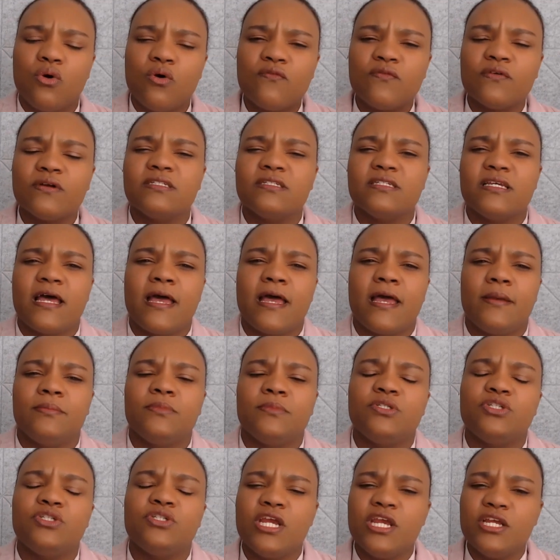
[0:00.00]
over
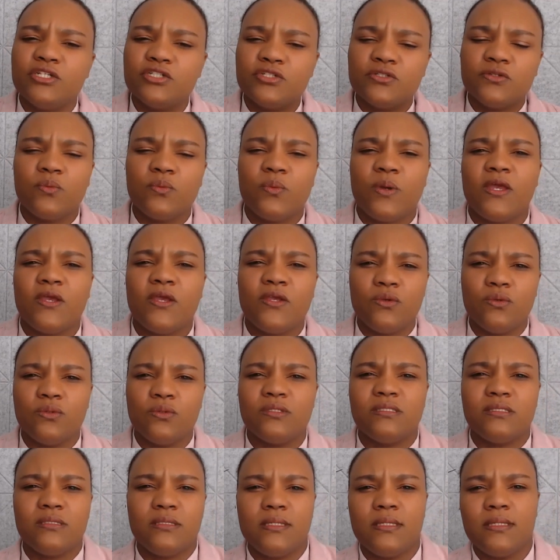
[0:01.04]
time, change the way
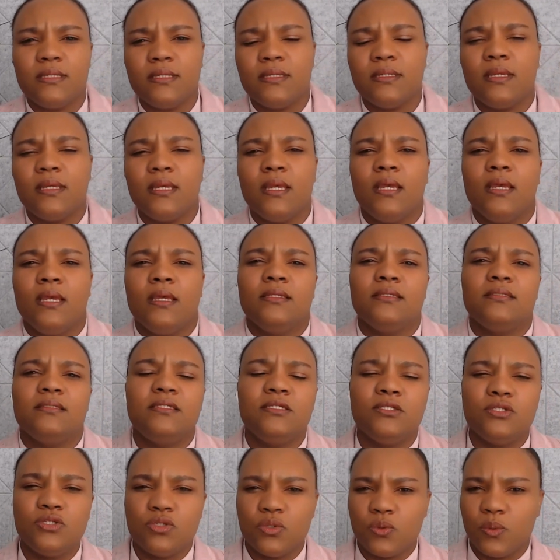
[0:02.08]
you see
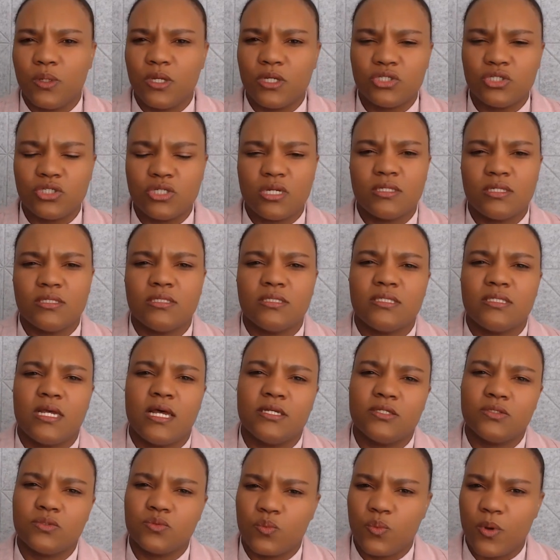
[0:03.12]
situations
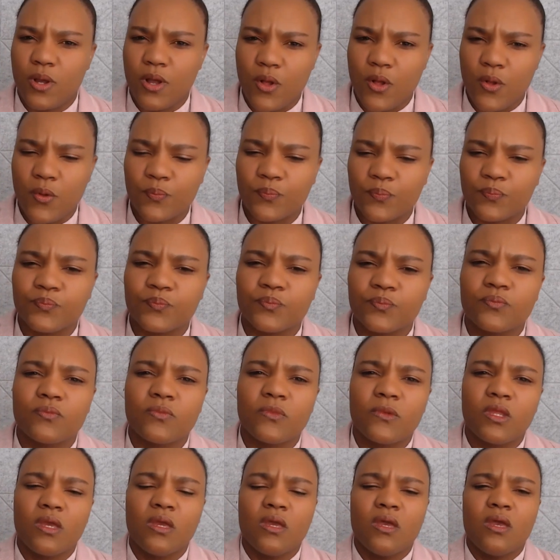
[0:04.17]
as well.
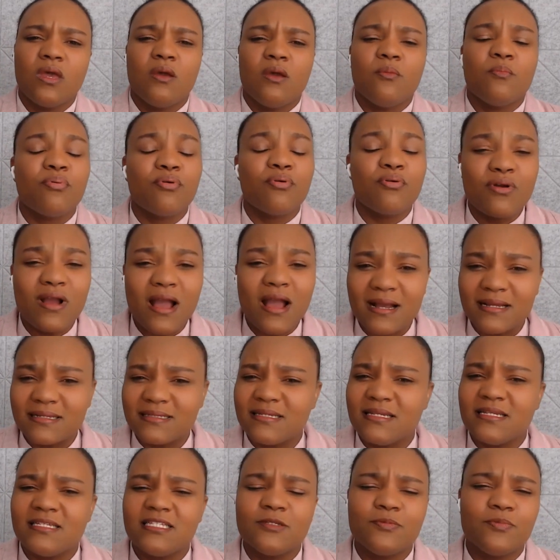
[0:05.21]

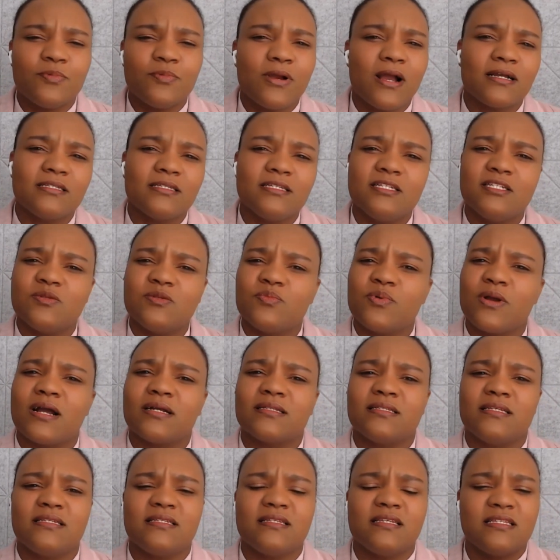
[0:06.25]
Practice, practice,
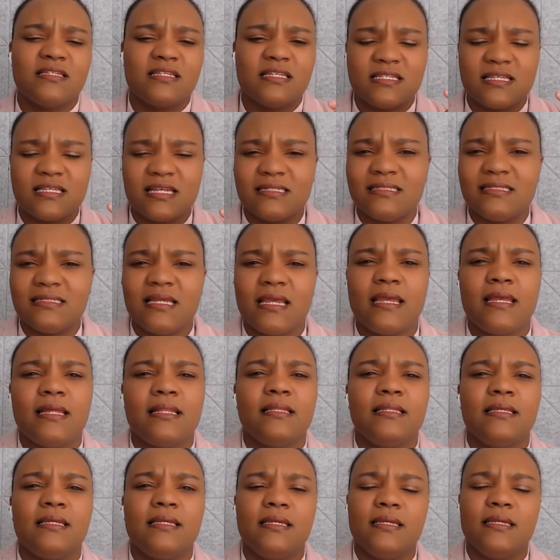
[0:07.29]
practice. This is a
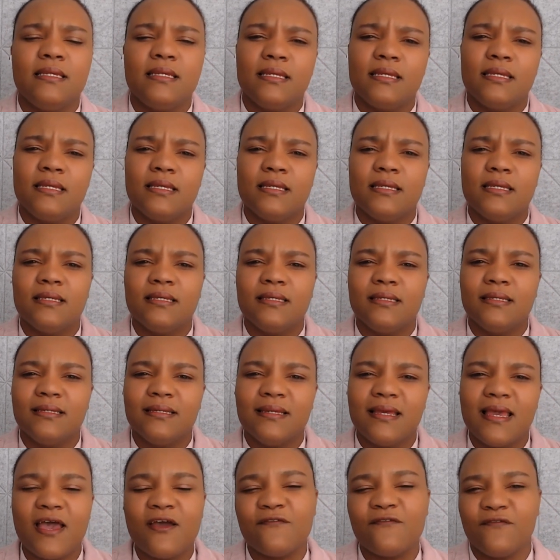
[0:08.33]
daily
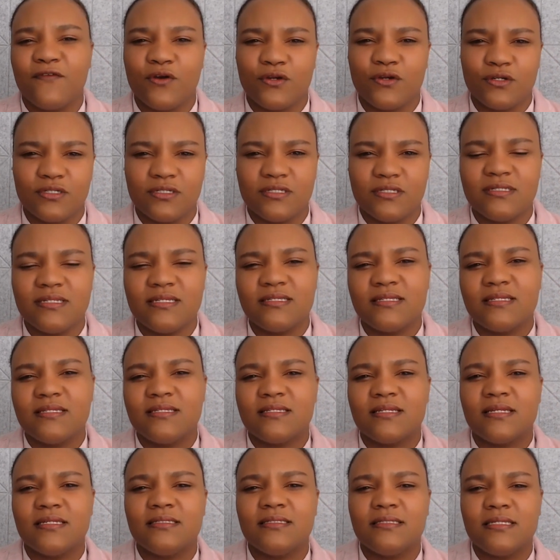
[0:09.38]
effort. This
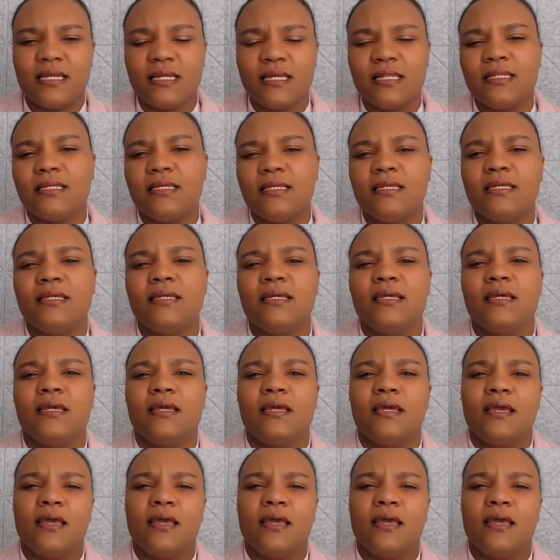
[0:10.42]
is a daily